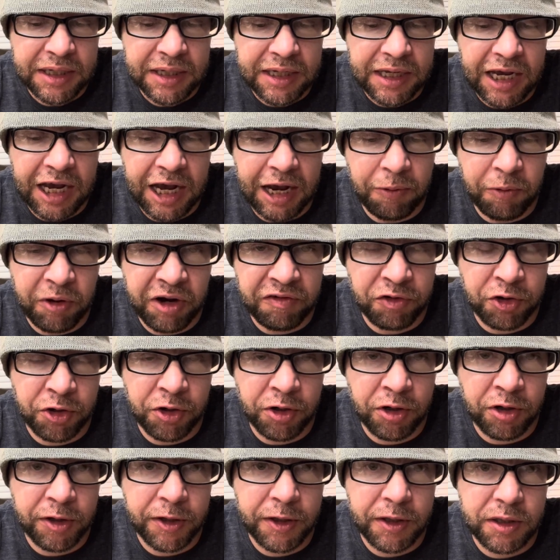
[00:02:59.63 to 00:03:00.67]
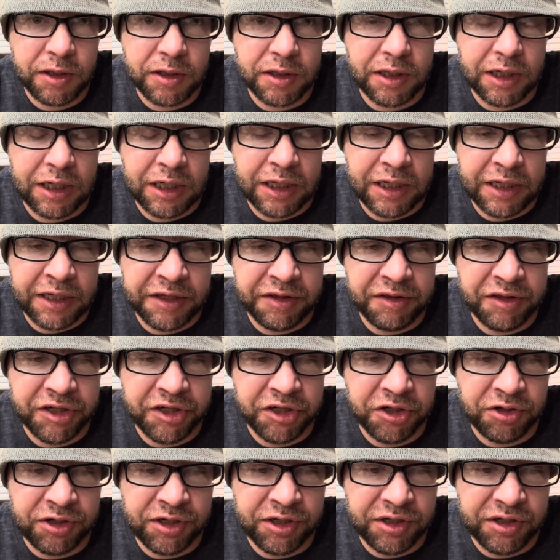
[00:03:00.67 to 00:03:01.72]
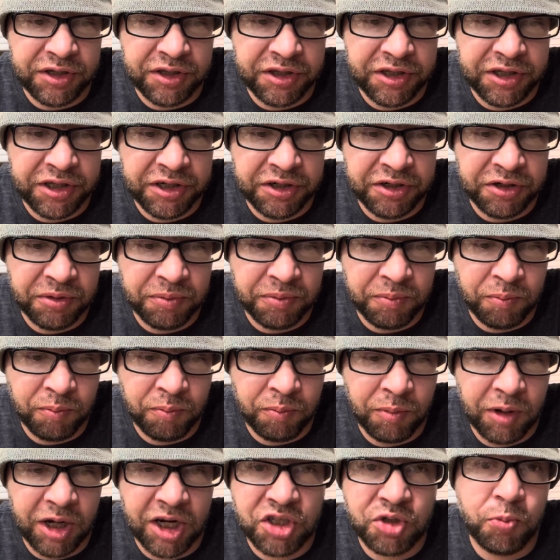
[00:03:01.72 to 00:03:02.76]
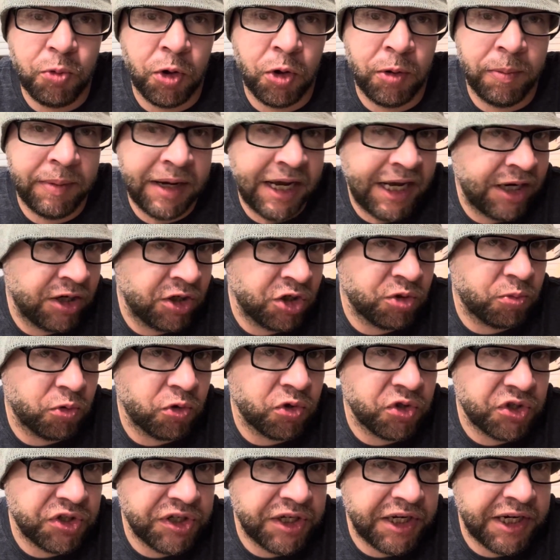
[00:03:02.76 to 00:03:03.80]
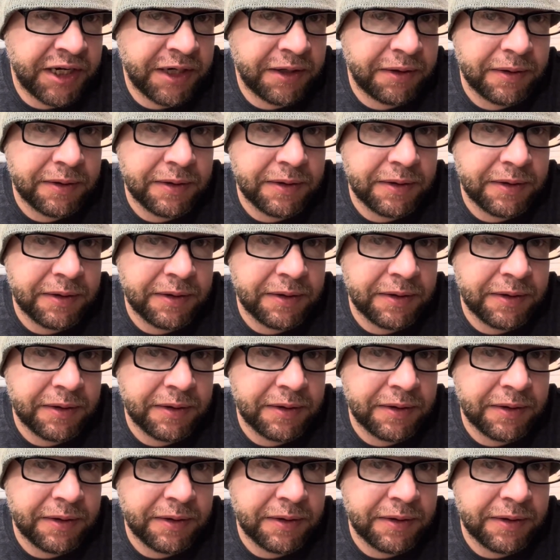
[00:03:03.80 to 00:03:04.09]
However, they're much more manageable today,